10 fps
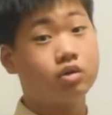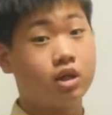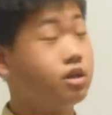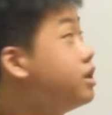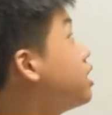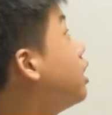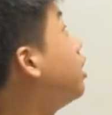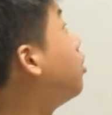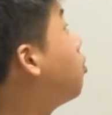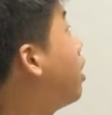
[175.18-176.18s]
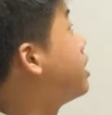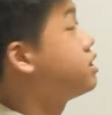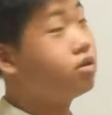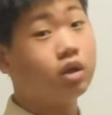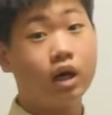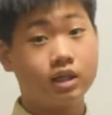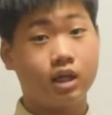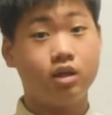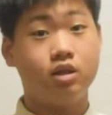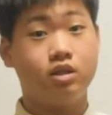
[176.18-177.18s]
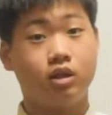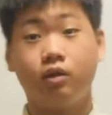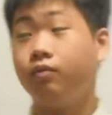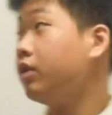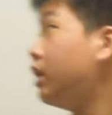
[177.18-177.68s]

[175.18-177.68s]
cosine theta, y is equal to r sine theta,